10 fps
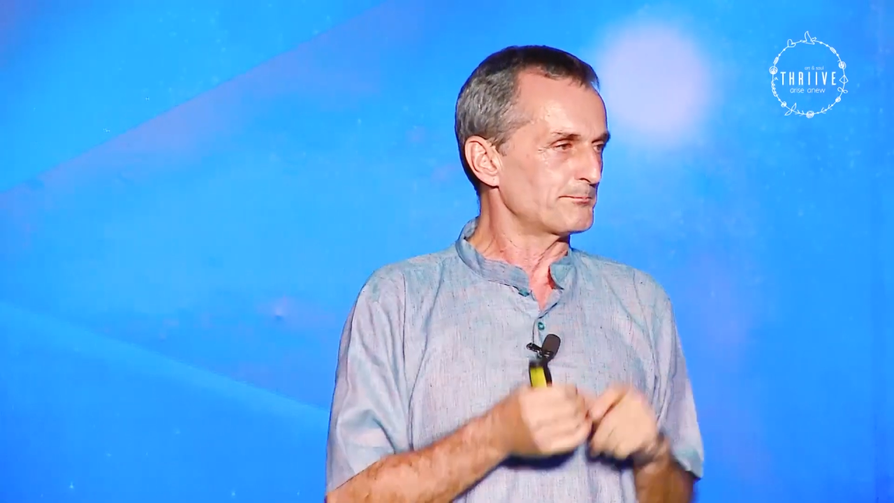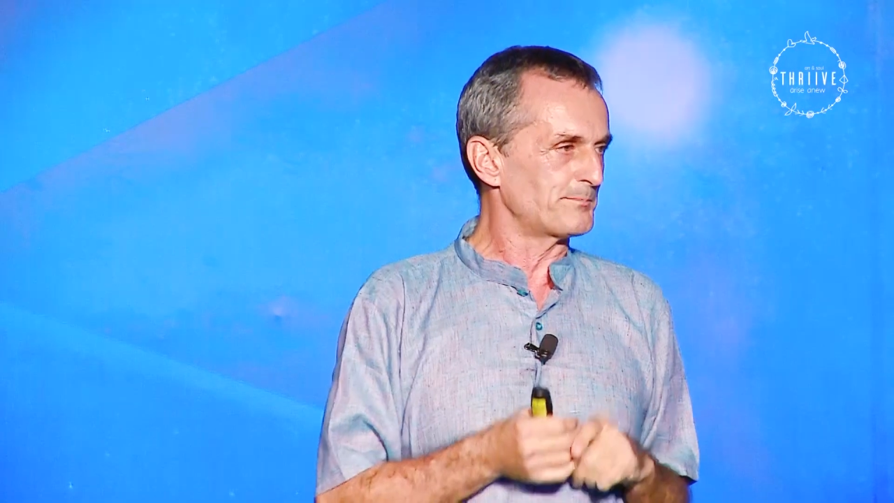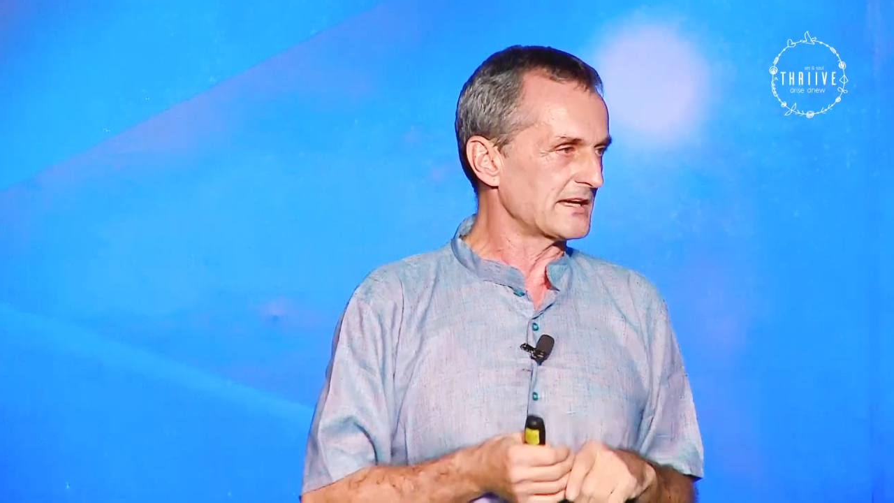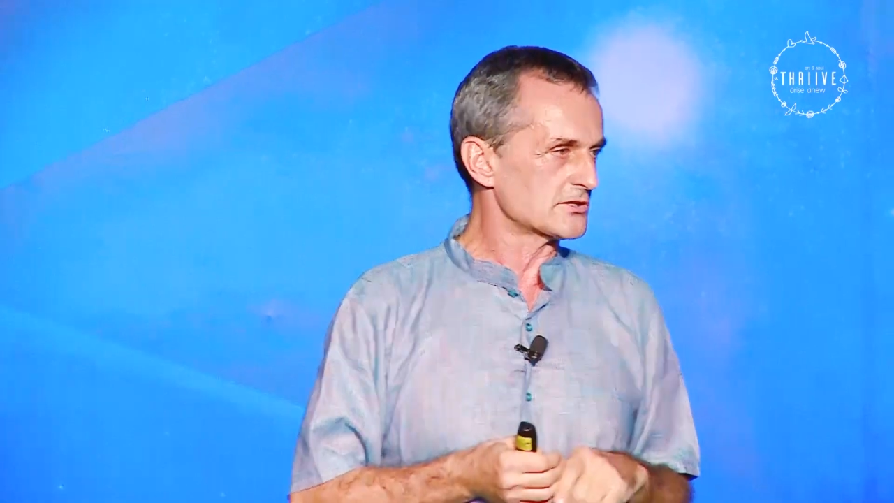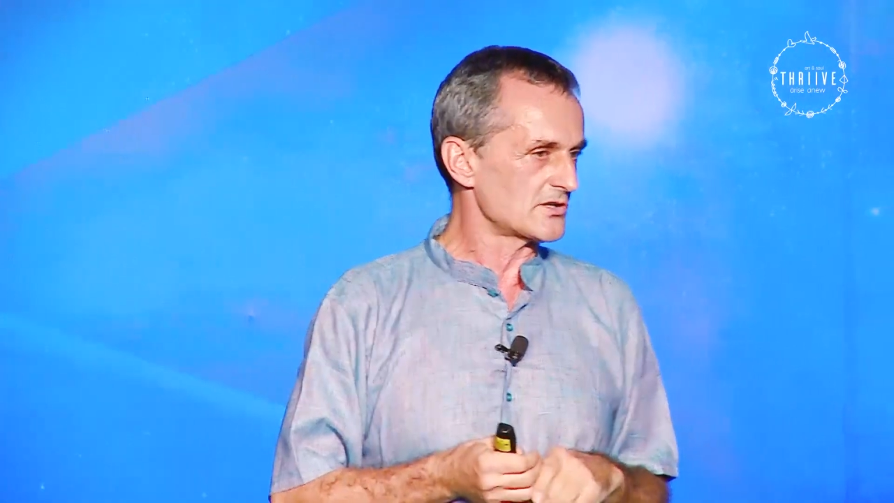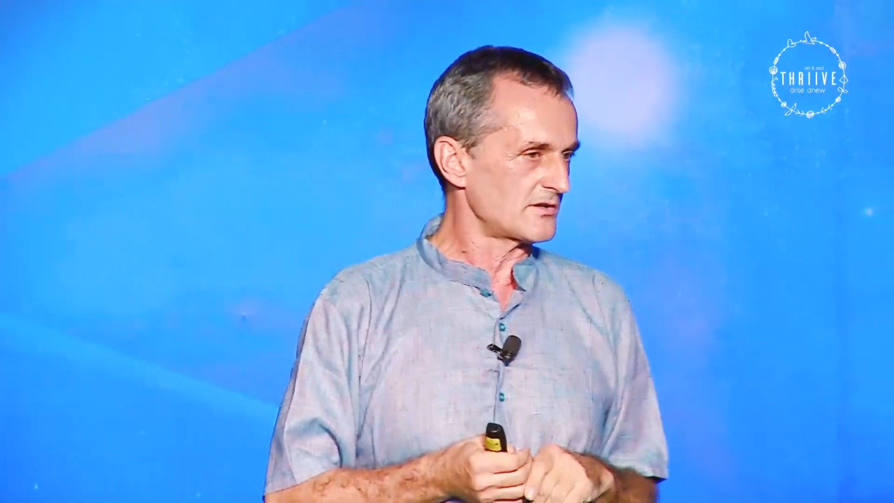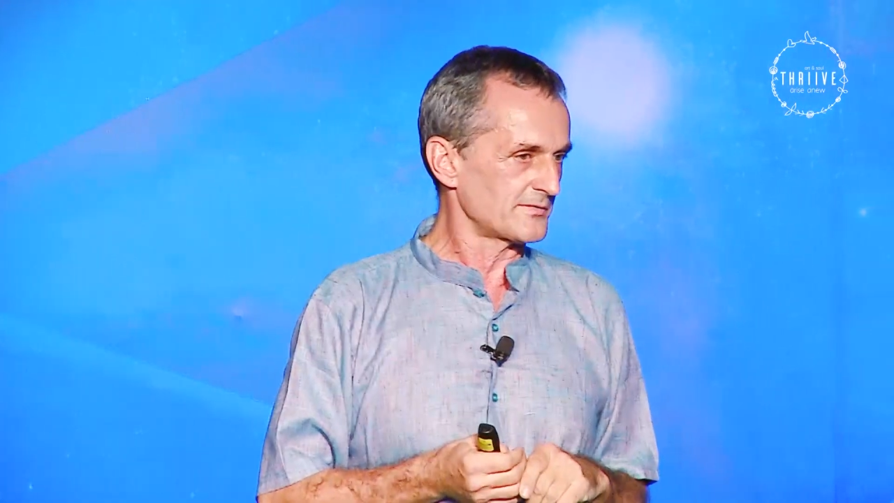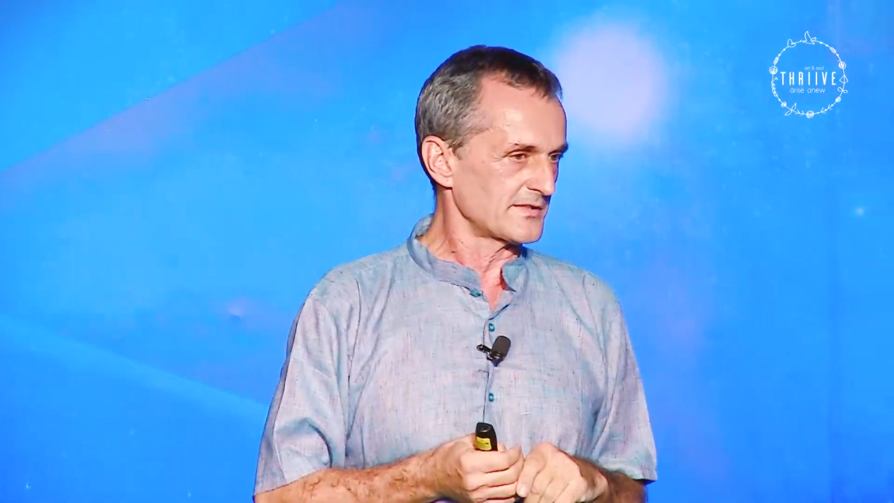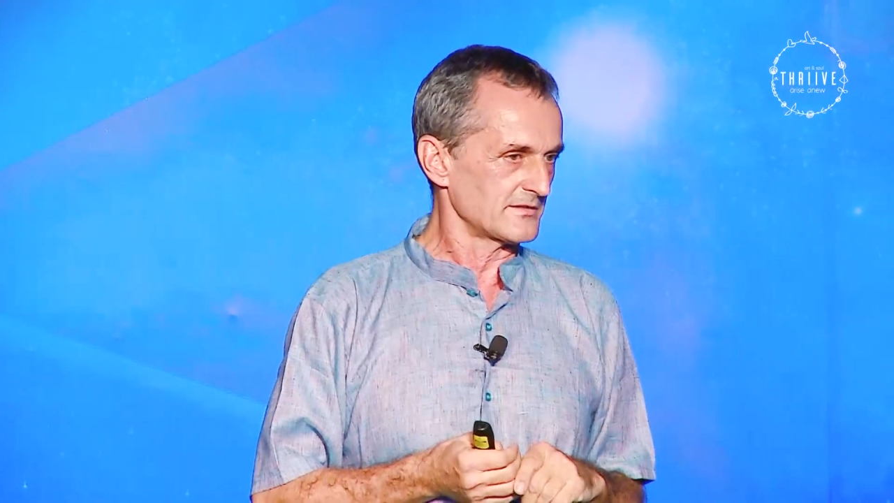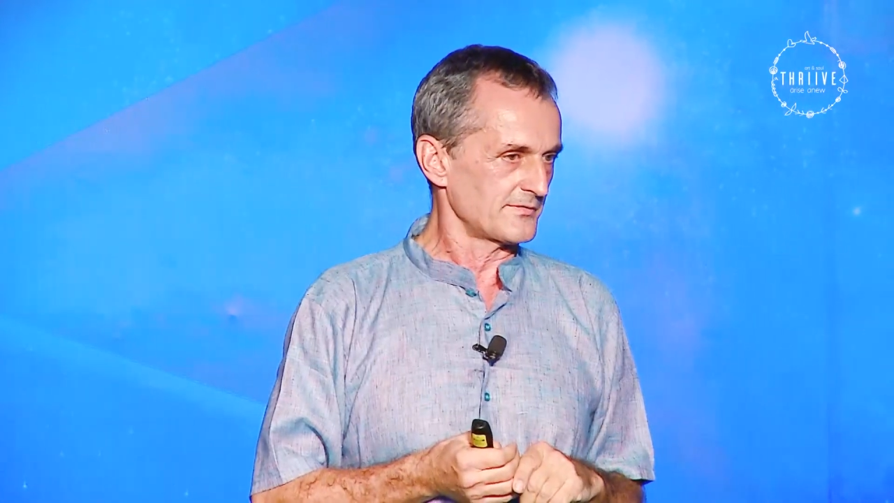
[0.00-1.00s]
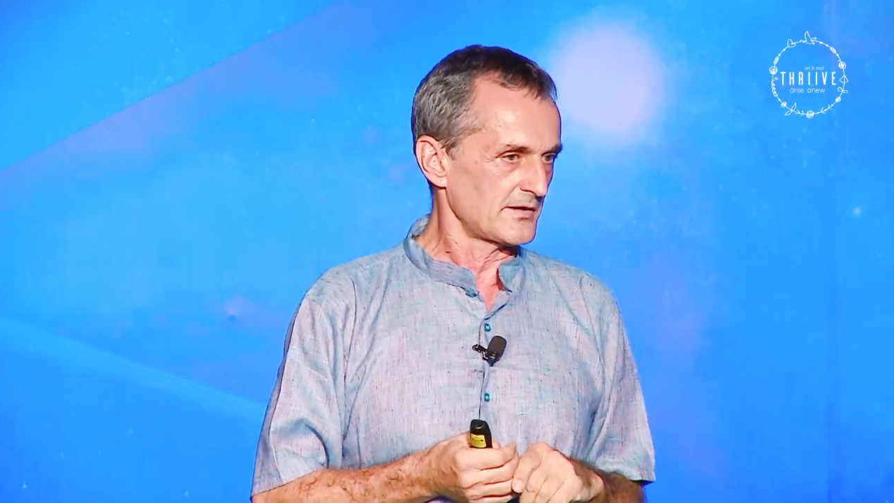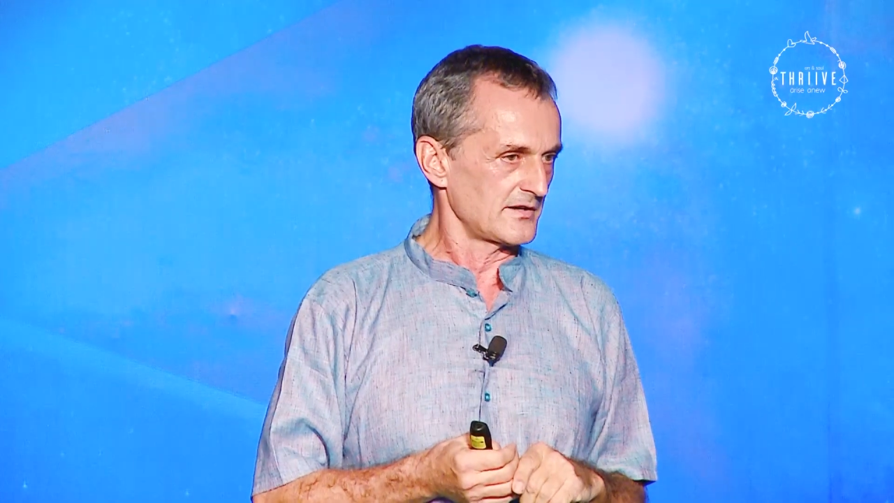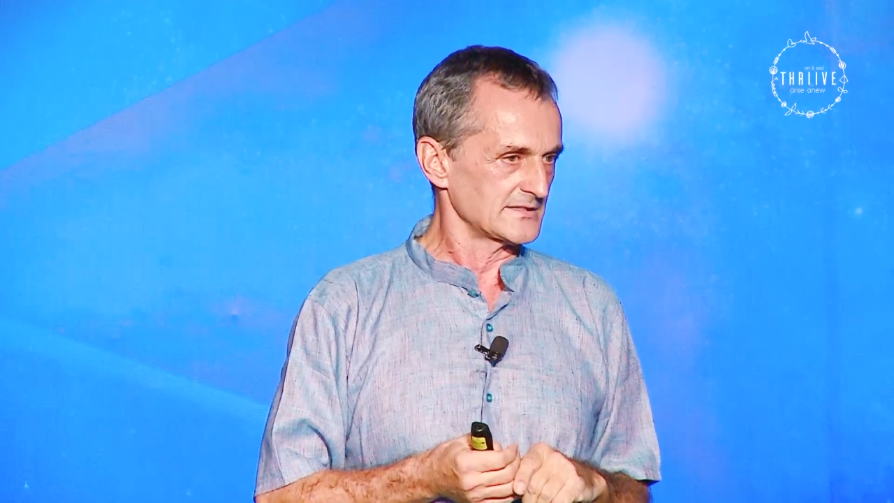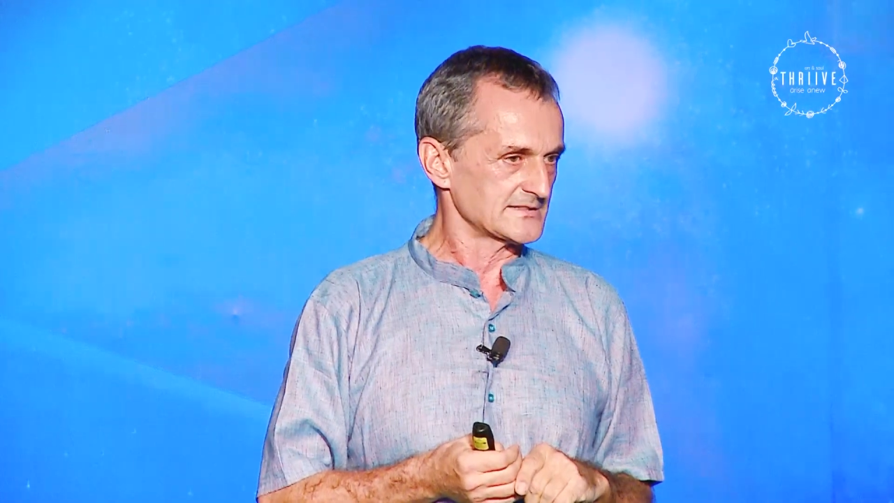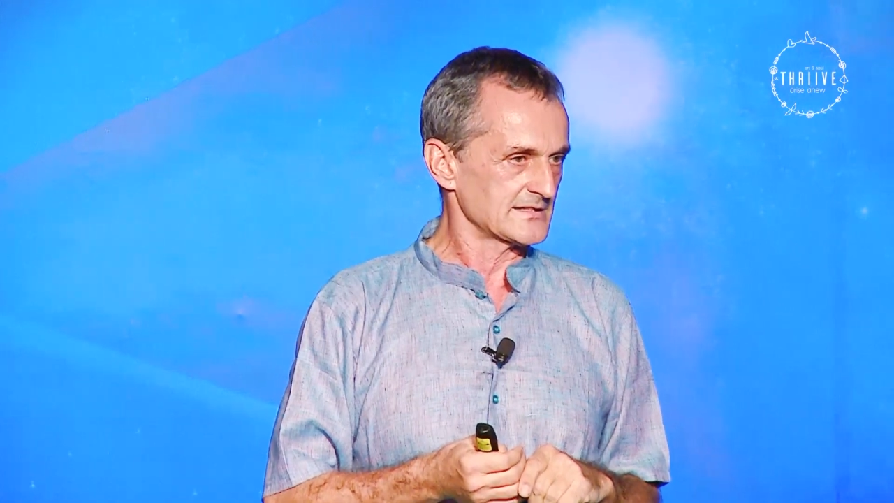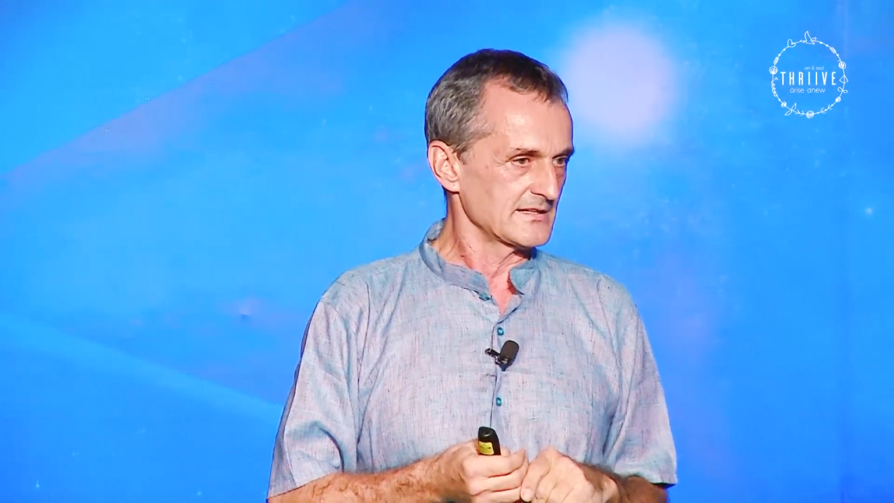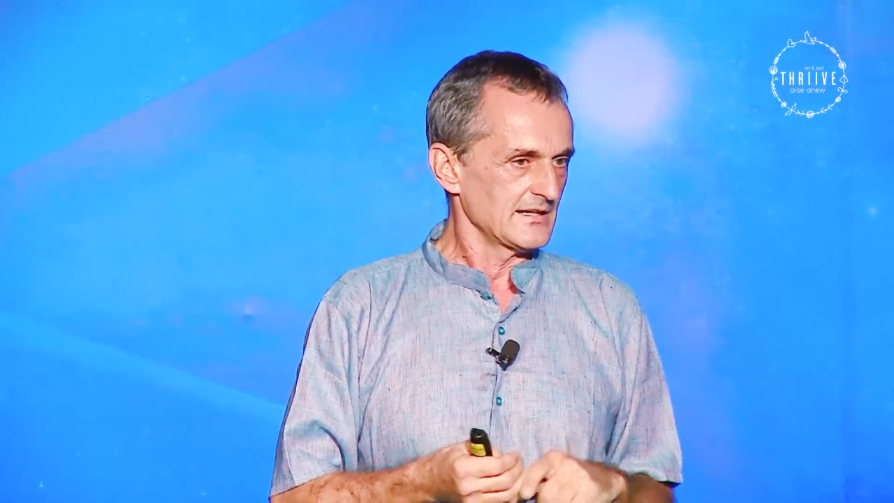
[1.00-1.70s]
picture of that forest.